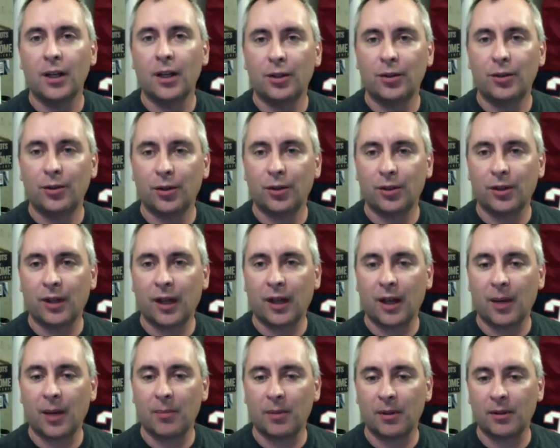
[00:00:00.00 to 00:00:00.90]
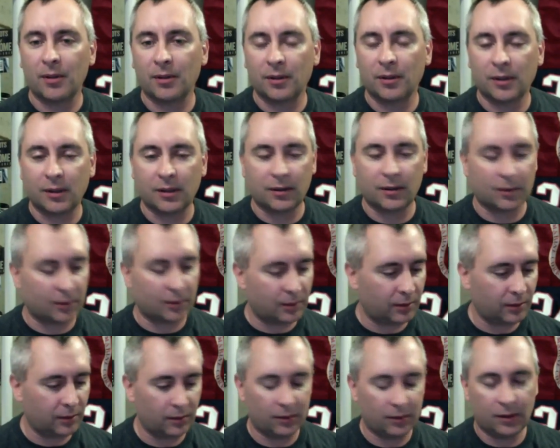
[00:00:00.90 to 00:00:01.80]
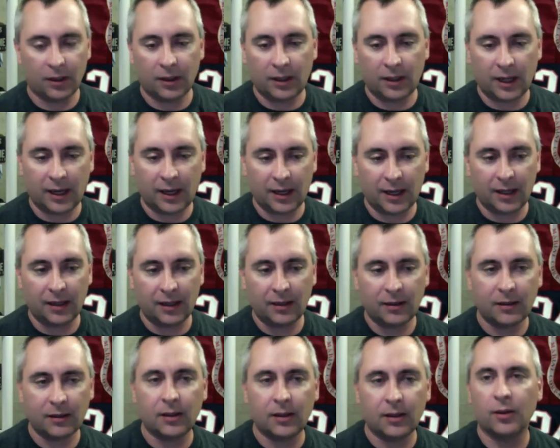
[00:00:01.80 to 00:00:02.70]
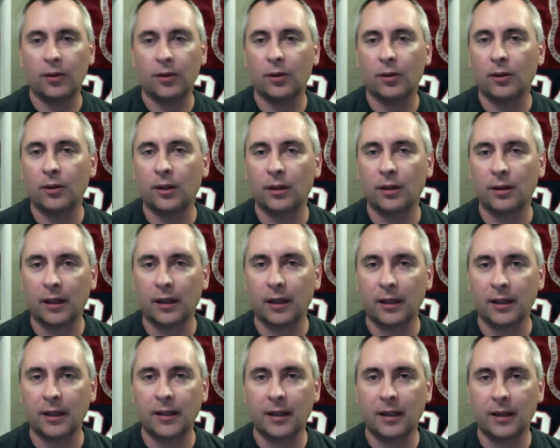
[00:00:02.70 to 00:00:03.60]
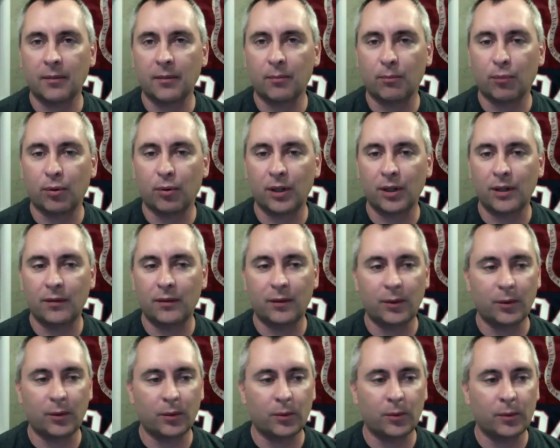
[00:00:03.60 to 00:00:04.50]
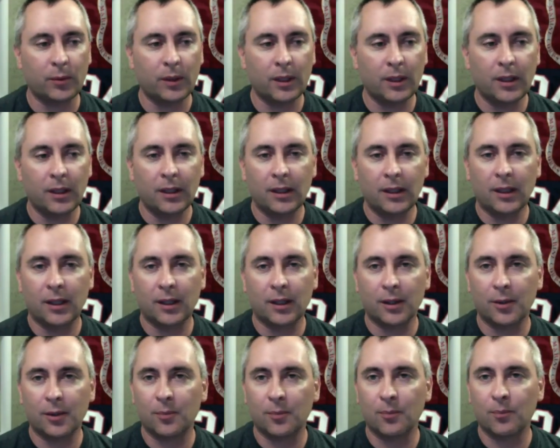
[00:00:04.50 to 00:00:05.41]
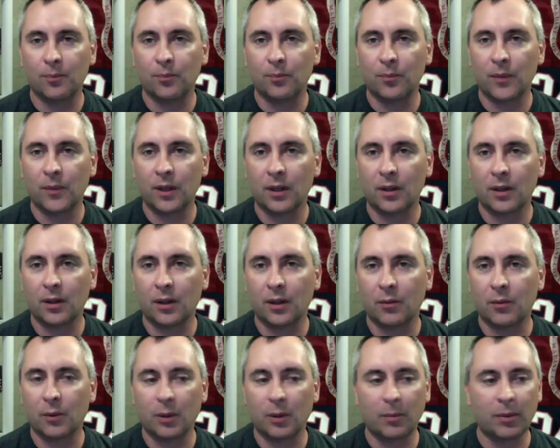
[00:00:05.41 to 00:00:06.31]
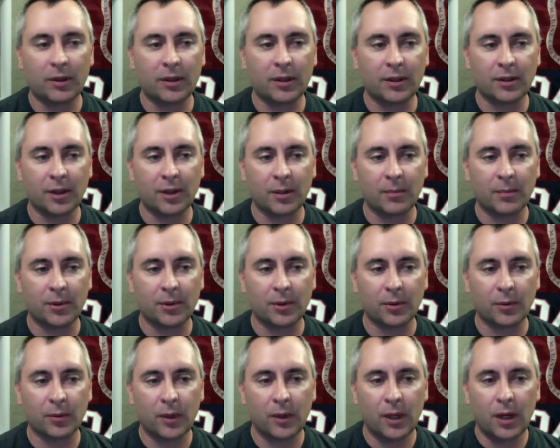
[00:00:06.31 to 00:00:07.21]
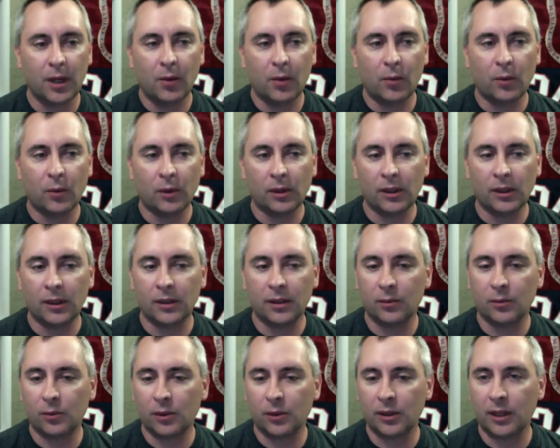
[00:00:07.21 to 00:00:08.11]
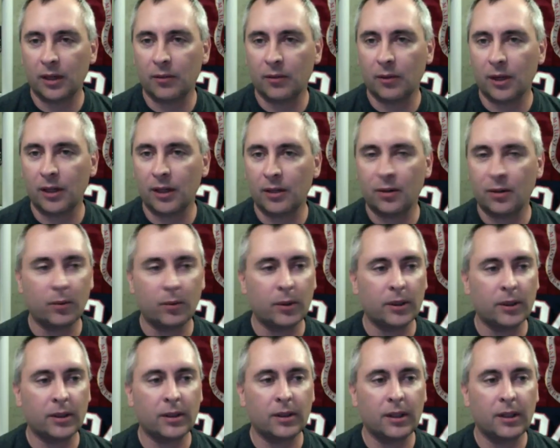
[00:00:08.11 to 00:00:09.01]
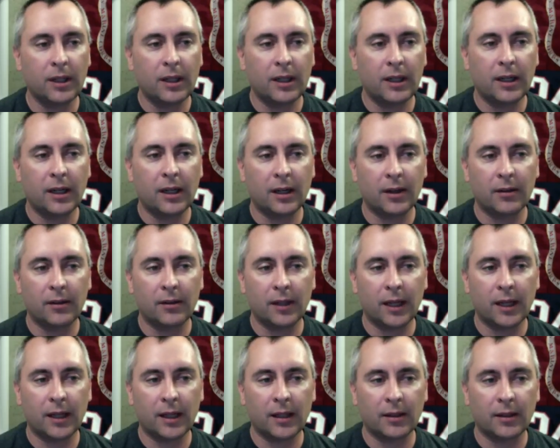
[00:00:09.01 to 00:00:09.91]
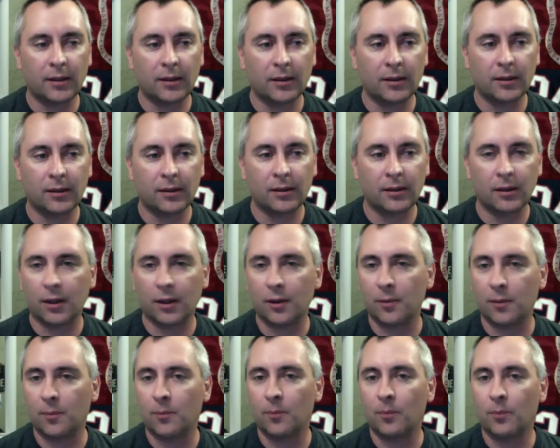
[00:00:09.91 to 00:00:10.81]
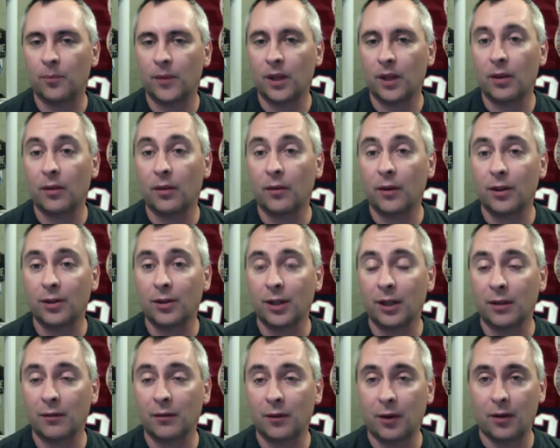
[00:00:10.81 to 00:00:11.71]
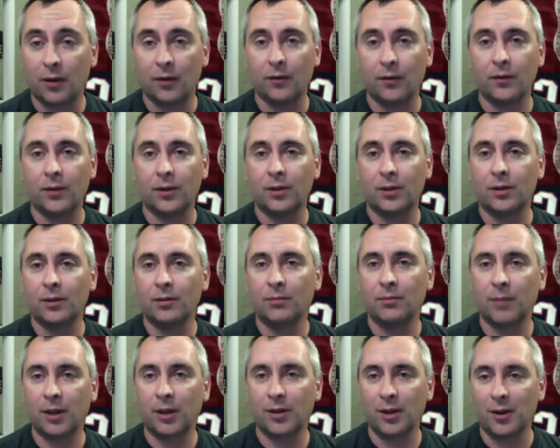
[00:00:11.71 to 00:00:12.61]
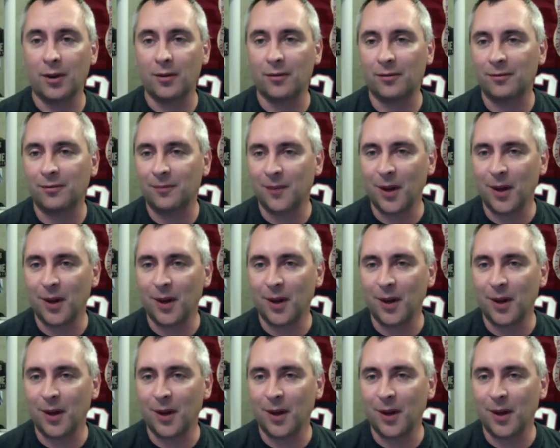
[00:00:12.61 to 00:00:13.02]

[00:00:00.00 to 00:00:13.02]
just happened today that I didn't preview when I put this up, so we'll get right to it here. And the first thing involves myself,